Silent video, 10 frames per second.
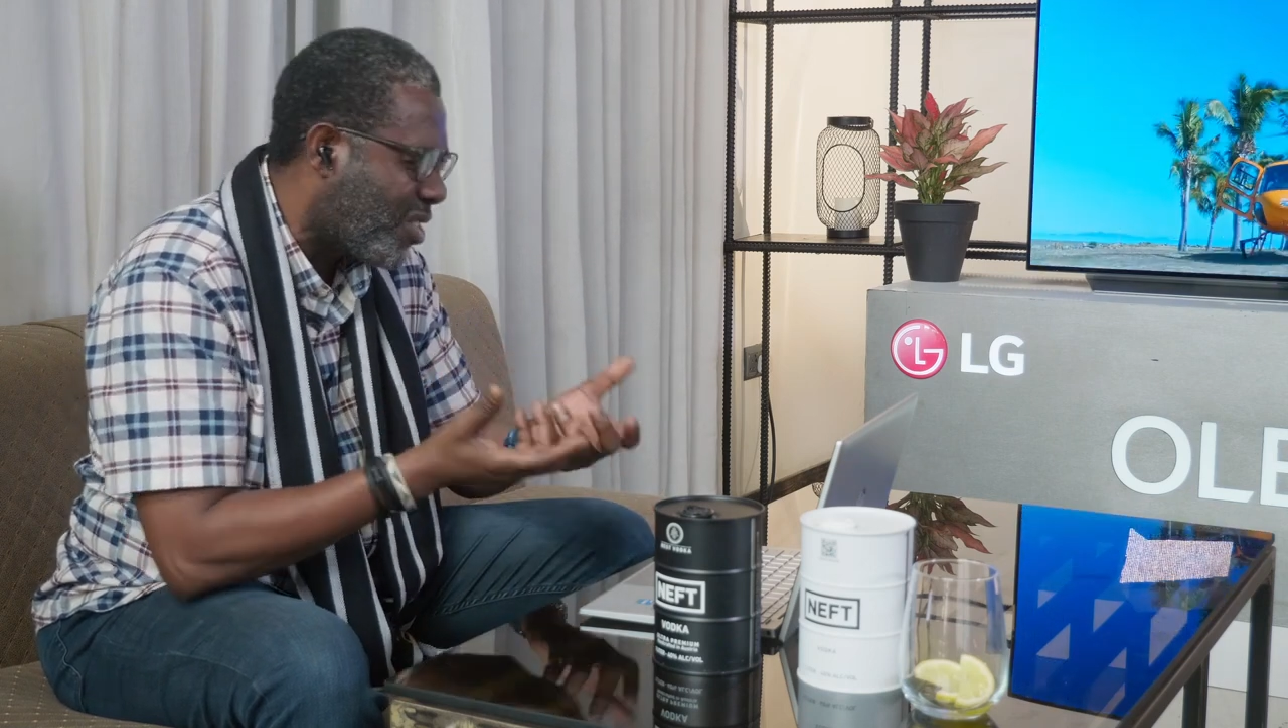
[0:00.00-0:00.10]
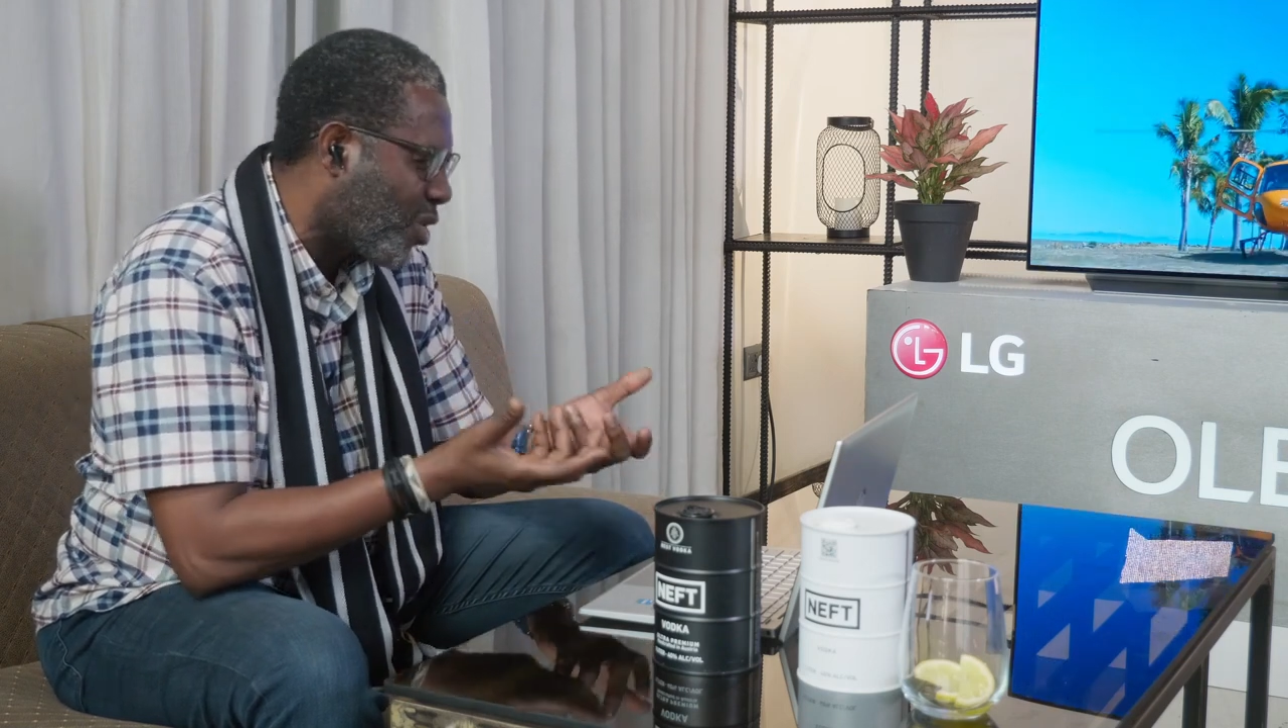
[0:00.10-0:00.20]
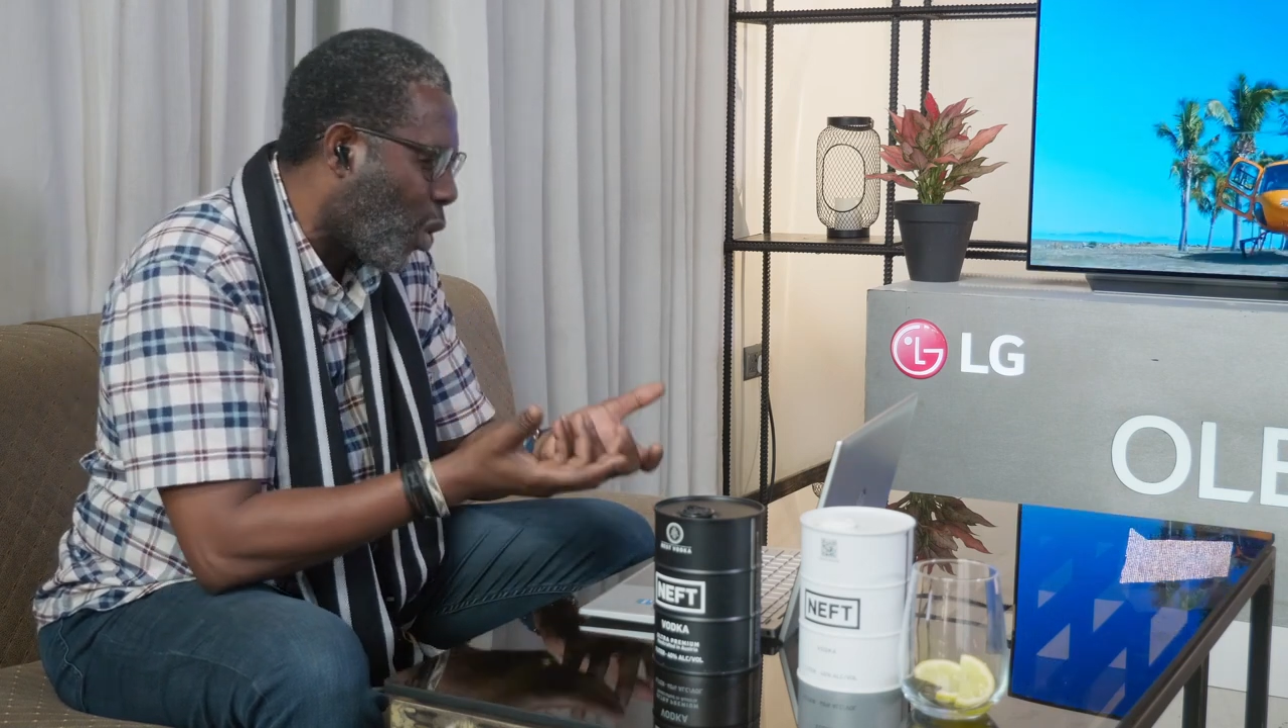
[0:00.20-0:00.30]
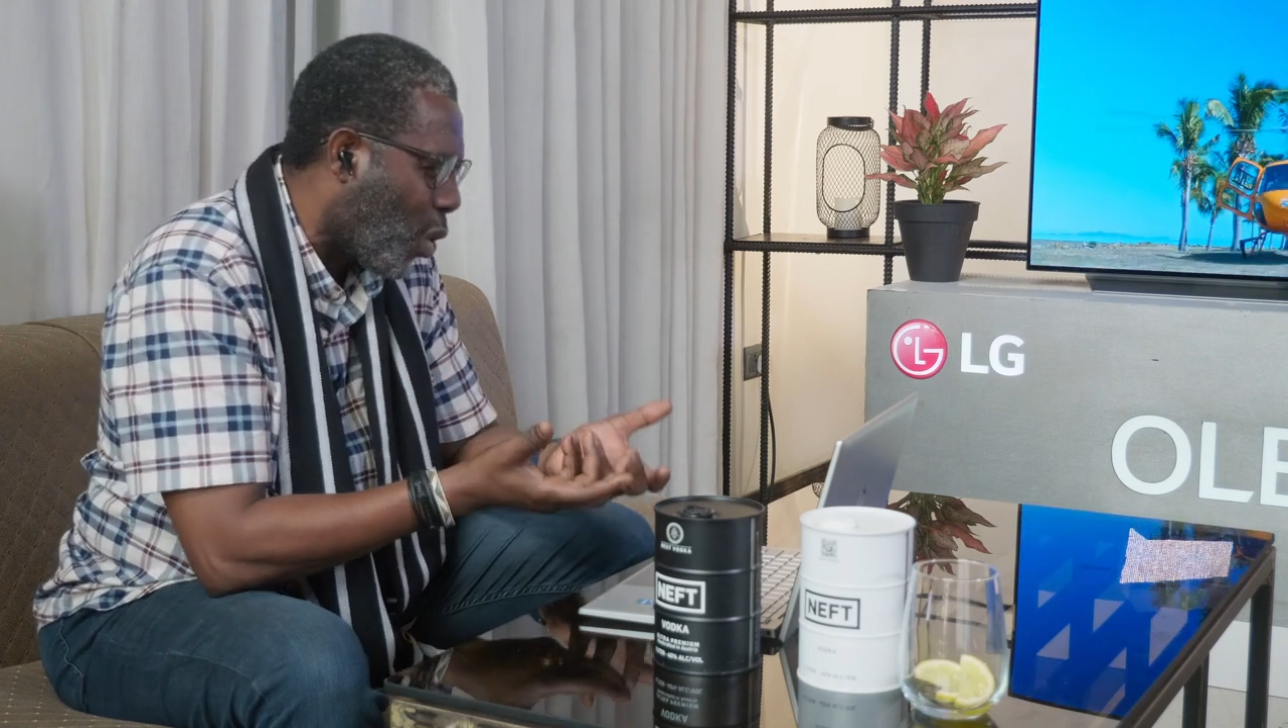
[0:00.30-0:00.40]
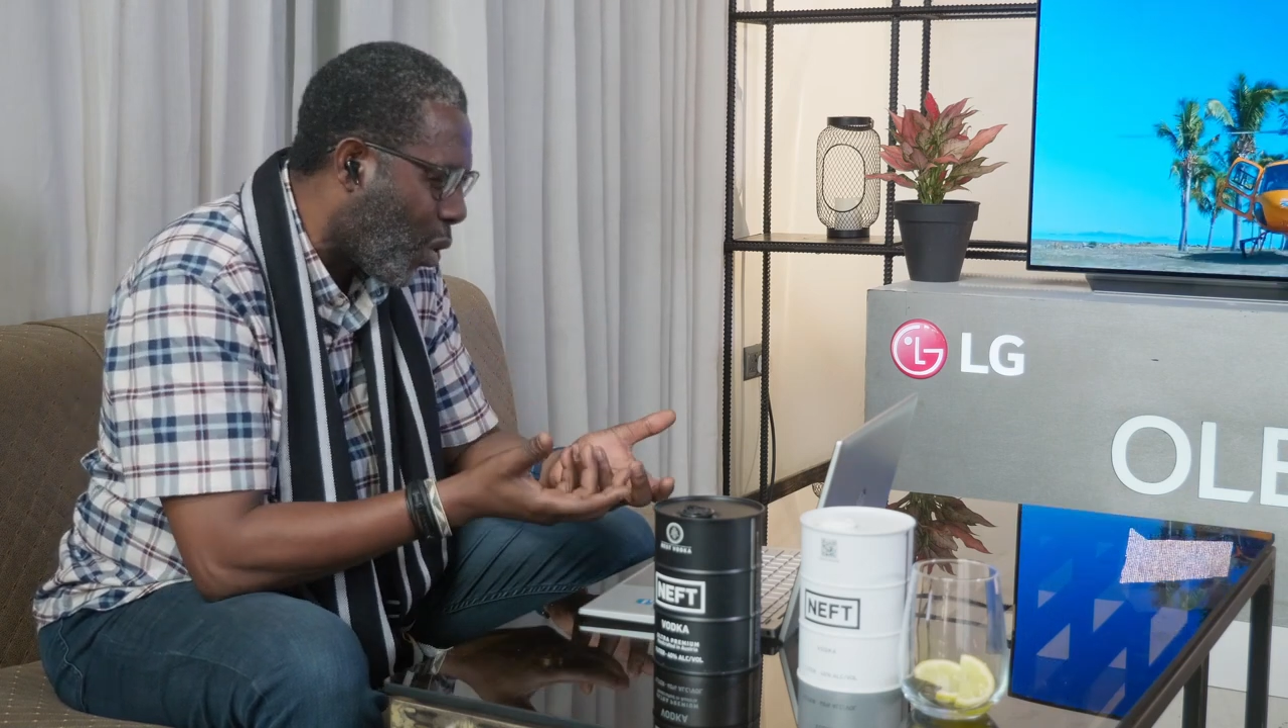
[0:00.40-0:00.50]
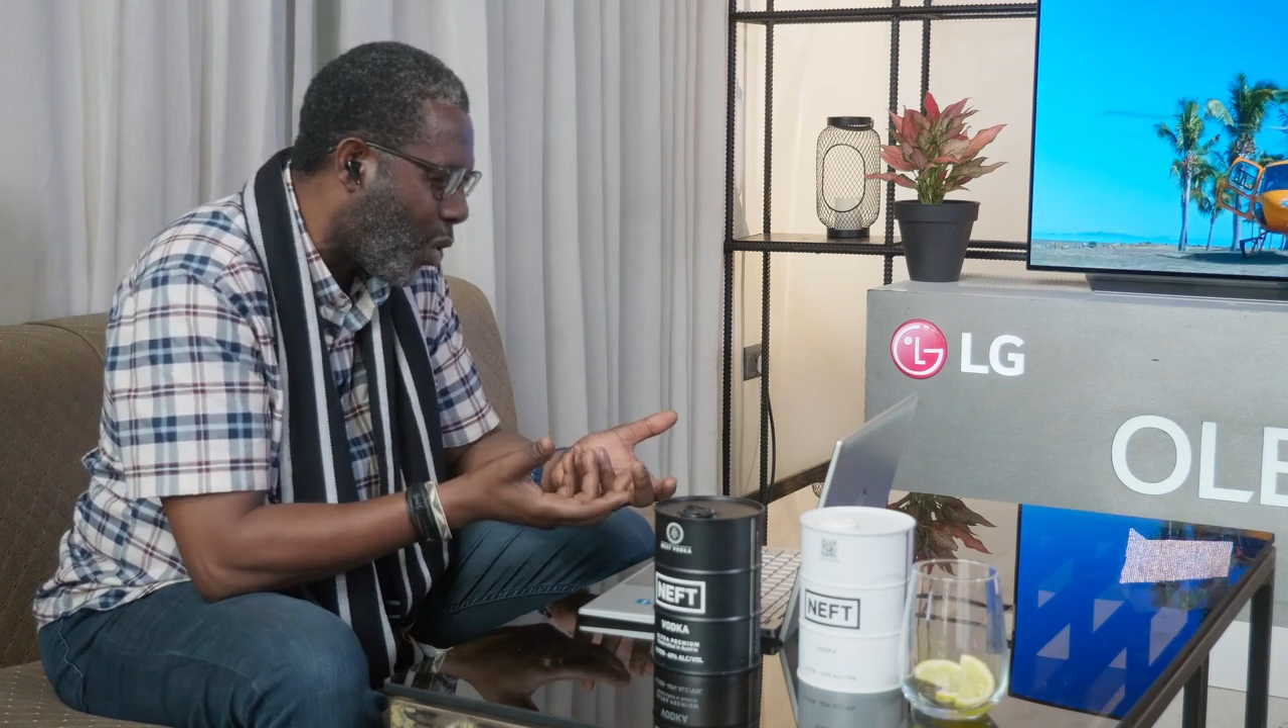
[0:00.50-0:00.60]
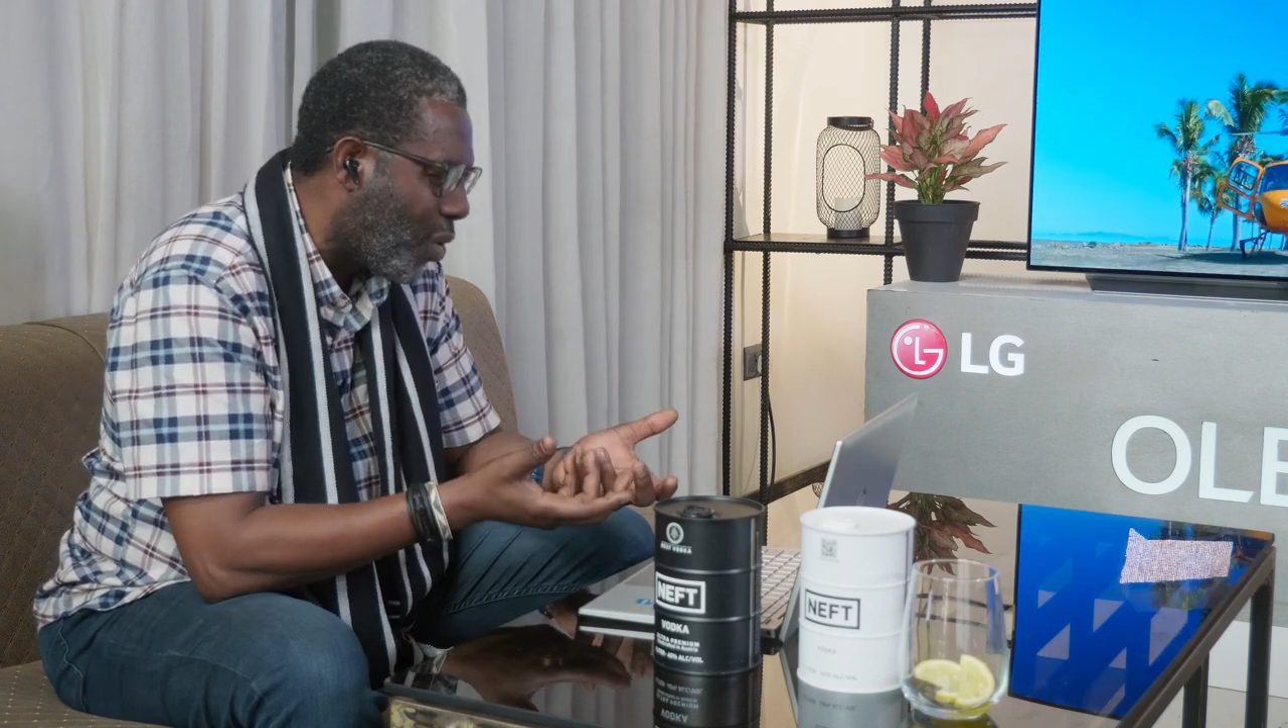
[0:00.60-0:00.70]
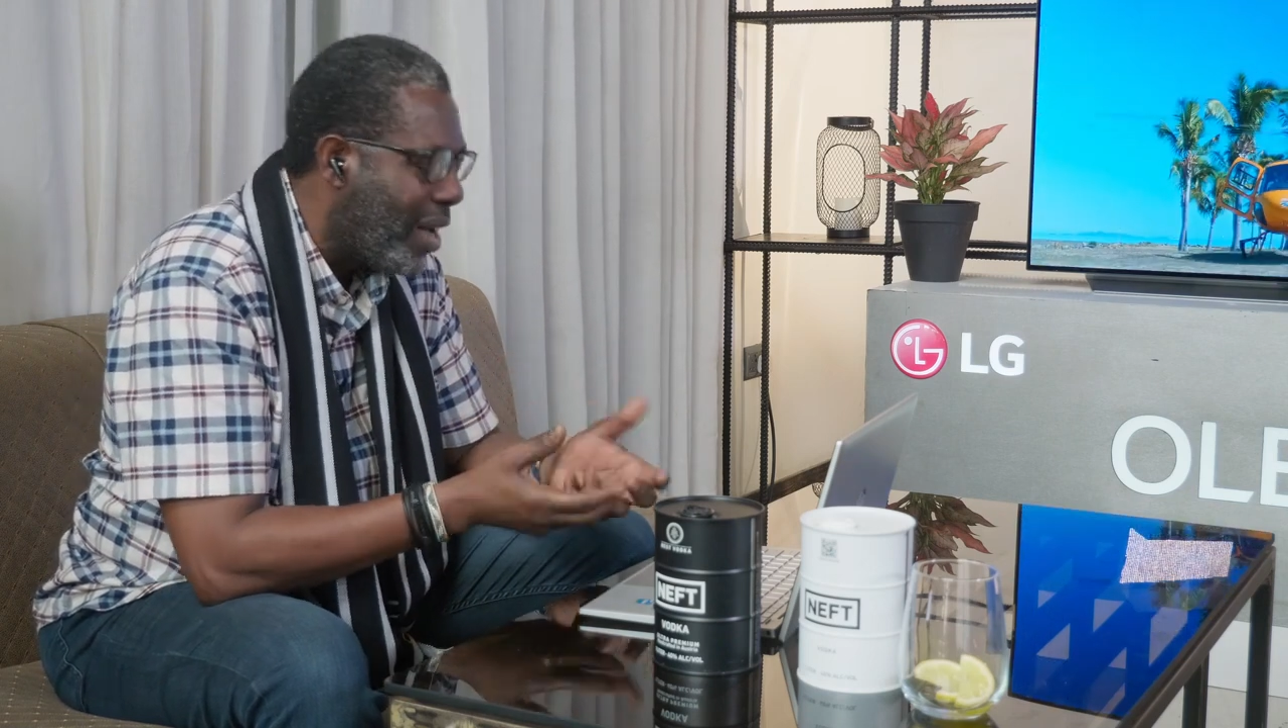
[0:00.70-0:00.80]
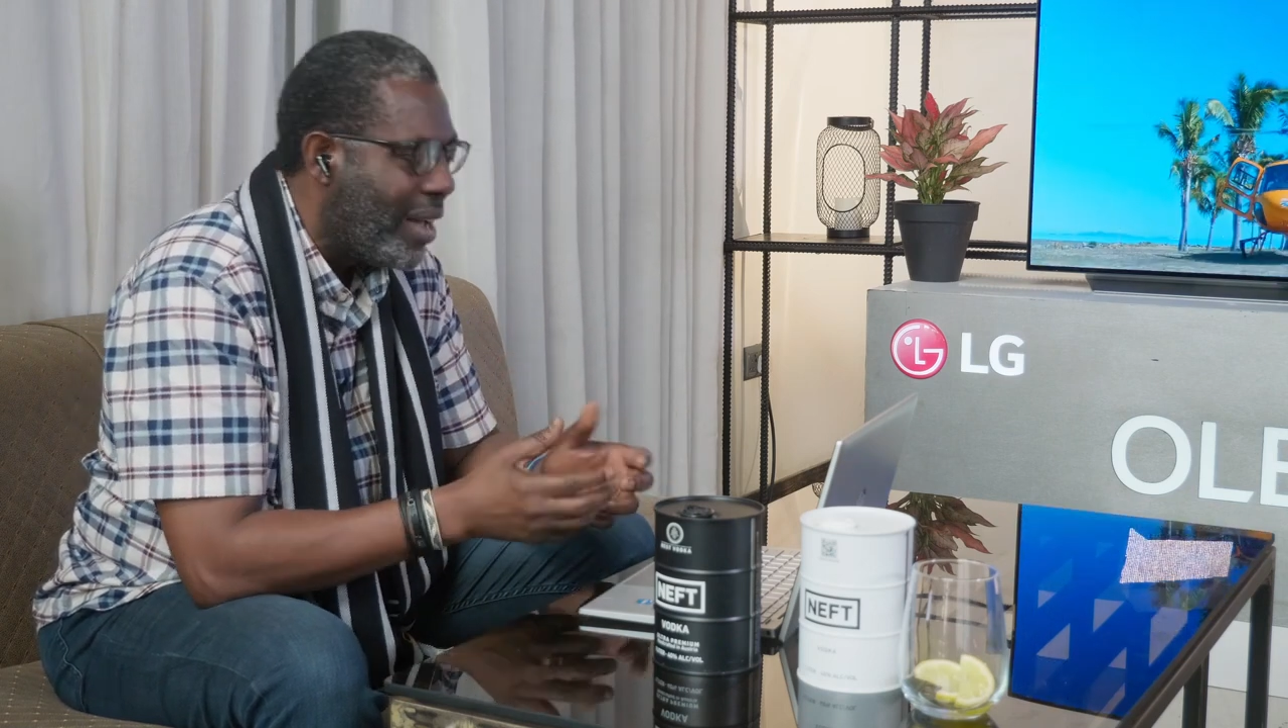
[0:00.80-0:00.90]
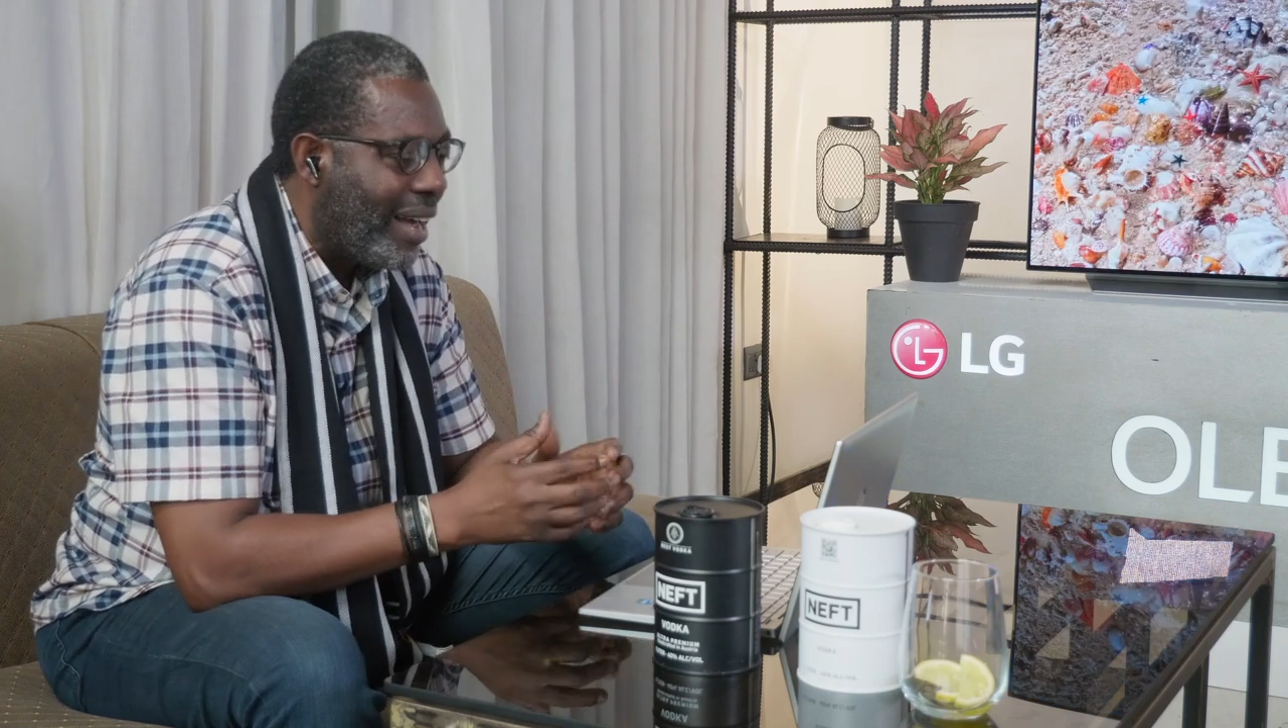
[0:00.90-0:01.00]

score.